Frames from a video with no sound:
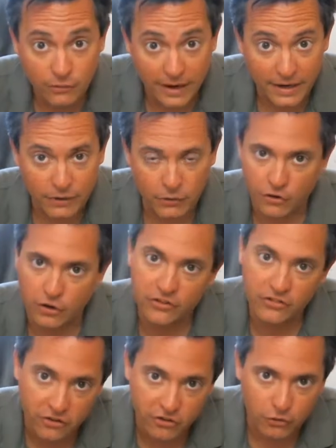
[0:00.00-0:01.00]
radios are
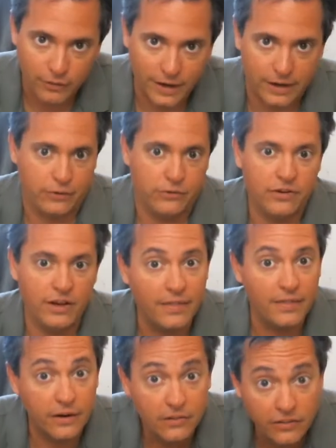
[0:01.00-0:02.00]
digital radios, and
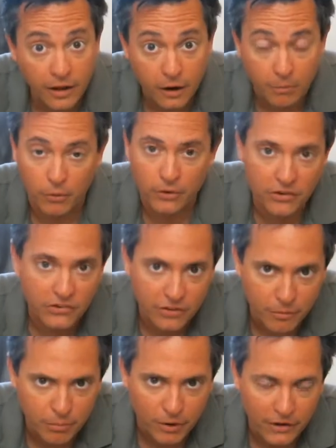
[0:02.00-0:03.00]
they're set up on a
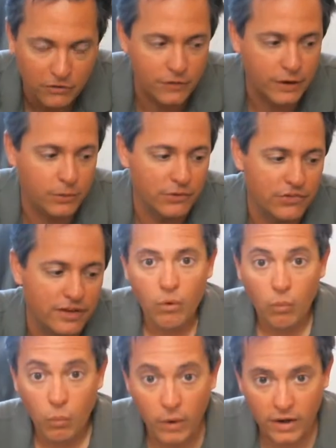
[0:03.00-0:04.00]
simplex frequency.
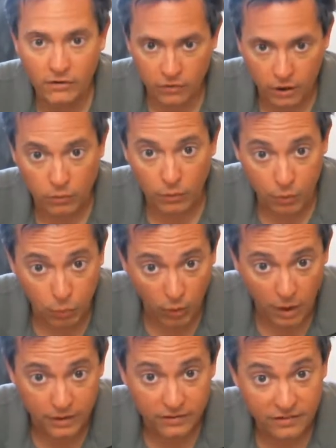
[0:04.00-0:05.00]
When I talk with
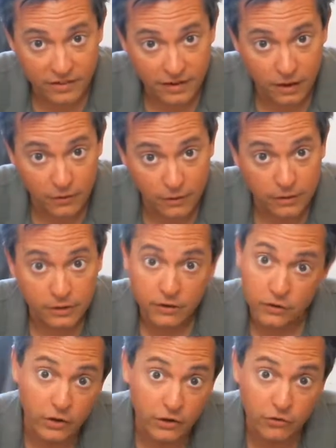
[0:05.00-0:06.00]
one to the other, you
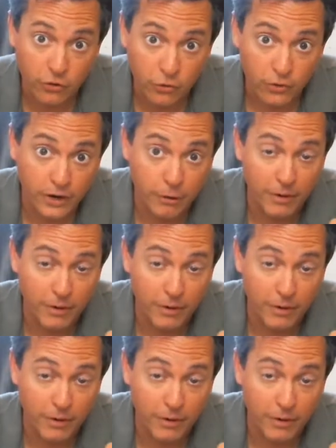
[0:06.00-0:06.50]
can totally hear my